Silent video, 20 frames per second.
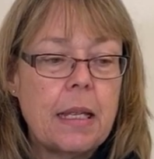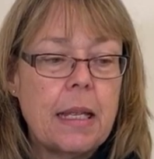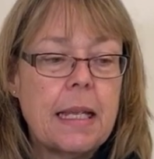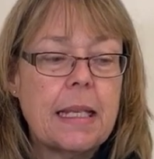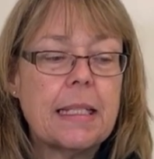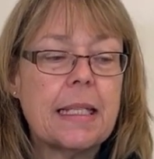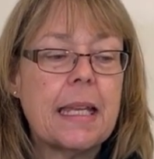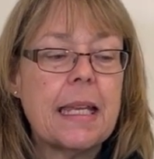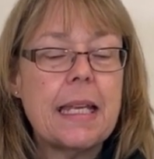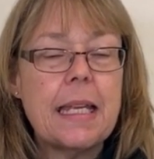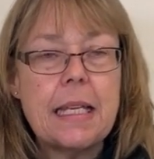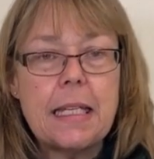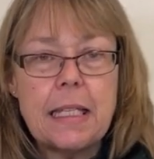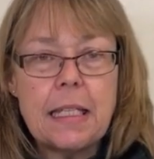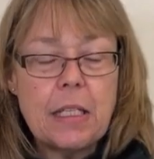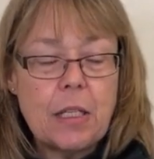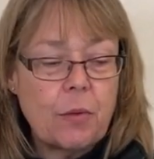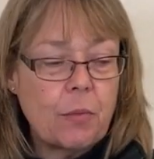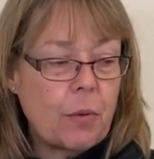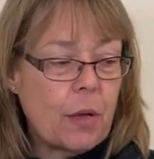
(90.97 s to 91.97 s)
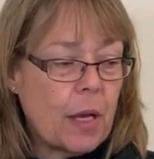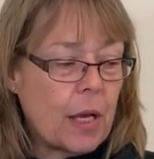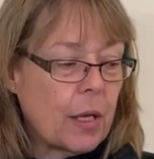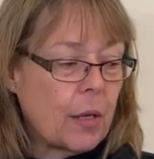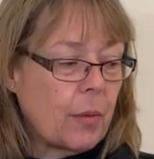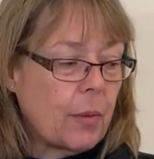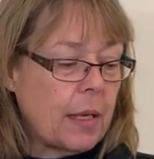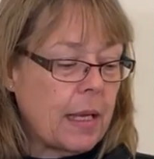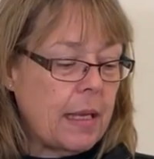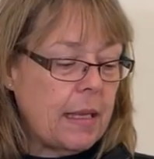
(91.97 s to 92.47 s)
it's easy to
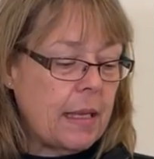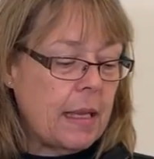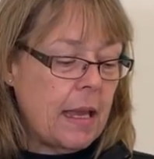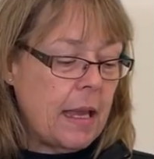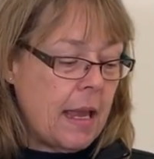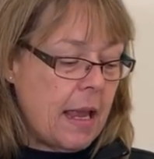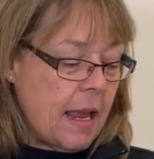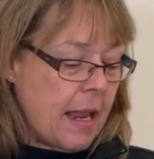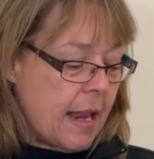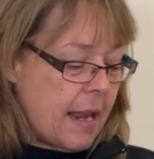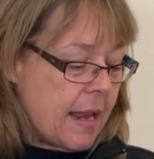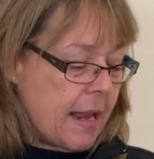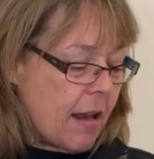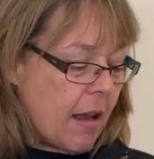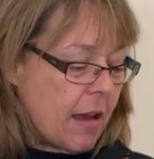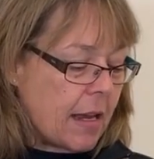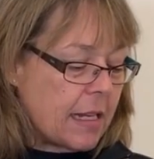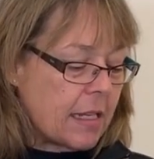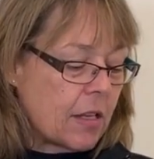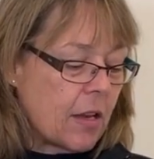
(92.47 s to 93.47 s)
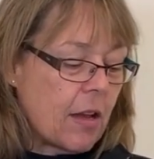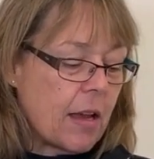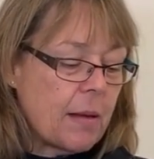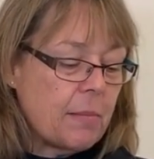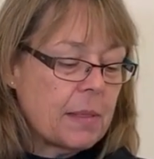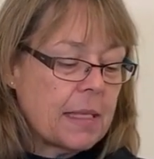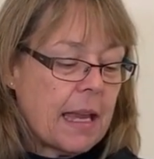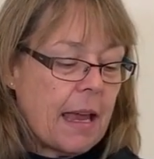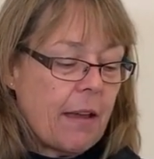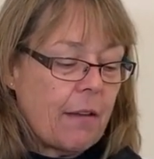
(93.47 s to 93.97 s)
work with. 9
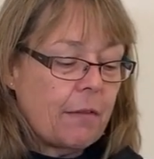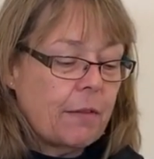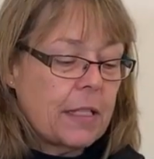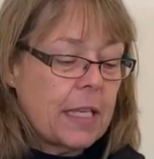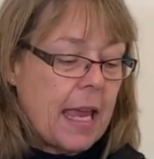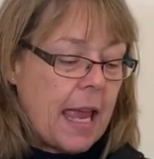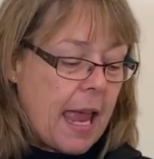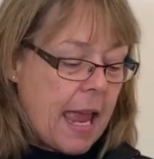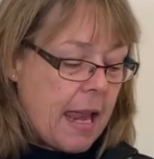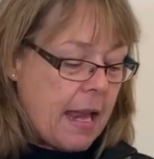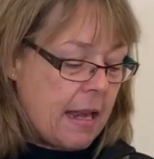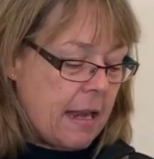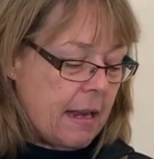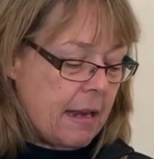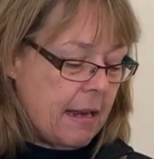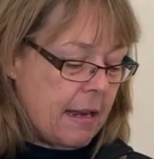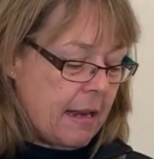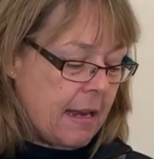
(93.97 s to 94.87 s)
times out of 10